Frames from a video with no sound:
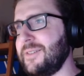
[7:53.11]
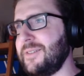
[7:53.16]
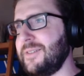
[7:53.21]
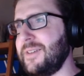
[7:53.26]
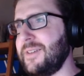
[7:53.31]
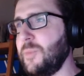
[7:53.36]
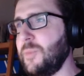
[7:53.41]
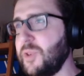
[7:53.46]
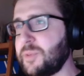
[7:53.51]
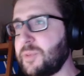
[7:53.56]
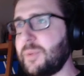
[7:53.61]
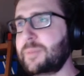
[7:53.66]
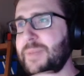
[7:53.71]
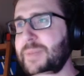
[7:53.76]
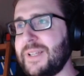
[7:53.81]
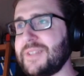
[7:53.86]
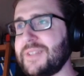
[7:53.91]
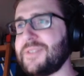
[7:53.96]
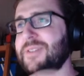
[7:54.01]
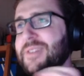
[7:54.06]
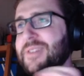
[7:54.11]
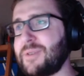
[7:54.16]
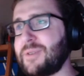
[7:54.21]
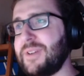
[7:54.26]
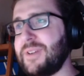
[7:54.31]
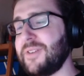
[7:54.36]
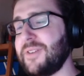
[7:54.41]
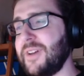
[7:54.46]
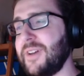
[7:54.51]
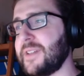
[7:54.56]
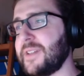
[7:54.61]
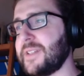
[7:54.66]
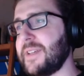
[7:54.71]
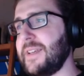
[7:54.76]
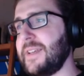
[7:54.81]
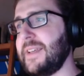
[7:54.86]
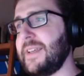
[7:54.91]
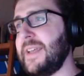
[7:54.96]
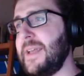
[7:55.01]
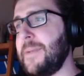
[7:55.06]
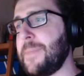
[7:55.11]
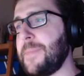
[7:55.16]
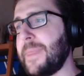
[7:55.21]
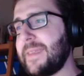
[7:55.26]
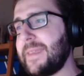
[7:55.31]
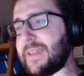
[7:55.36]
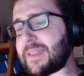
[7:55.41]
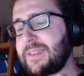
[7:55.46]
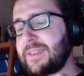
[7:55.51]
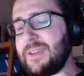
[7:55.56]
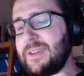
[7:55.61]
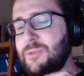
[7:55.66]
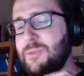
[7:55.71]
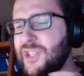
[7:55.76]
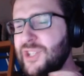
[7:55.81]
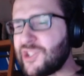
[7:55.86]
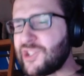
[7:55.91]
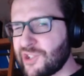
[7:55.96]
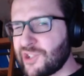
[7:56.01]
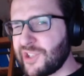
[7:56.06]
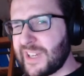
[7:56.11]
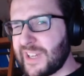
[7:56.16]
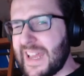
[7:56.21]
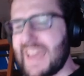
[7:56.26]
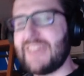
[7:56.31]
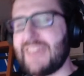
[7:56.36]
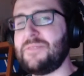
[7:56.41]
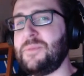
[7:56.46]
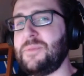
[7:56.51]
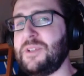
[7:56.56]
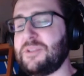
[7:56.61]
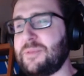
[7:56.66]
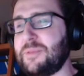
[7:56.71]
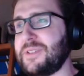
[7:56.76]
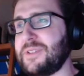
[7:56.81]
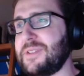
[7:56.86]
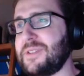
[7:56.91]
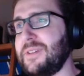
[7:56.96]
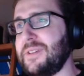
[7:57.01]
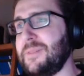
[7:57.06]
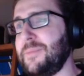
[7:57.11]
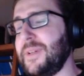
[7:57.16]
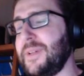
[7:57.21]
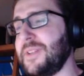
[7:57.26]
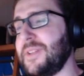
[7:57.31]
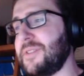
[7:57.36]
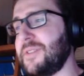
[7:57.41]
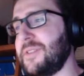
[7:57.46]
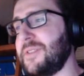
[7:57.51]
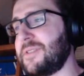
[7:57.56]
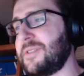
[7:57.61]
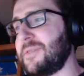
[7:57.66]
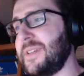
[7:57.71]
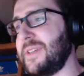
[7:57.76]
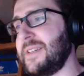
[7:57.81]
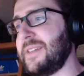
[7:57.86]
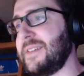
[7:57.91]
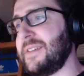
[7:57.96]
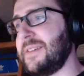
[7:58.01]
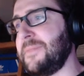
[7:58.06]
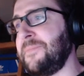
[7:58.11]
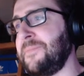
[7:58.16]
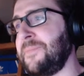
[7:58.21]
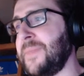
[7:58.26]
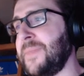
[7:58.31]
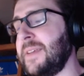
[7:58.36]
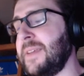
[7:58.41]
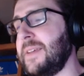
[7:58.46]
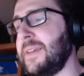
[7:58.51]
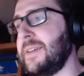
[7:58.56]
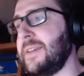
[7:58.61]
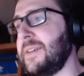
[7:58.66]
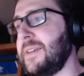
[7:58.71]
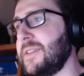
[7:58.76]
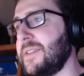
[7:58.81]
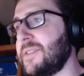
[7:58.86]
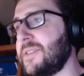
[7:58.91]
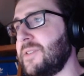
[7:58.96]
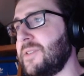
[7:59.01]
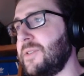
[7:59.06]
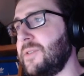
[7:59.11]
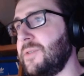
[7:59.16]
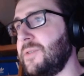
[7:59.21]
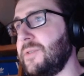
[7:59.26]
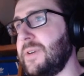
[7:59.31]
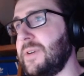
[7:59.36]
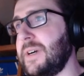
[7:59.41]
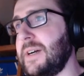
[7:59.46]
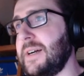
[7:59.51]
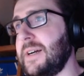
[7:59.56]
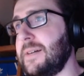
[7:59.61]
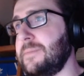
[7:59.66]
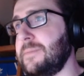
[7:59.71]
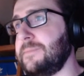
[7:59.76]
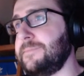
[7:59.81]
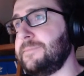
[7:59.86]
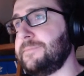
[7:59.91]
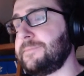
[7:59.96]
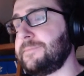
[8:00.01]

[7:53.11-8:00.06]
multiple pills on the screen or not. And I think we should have multiple pills on the screen. So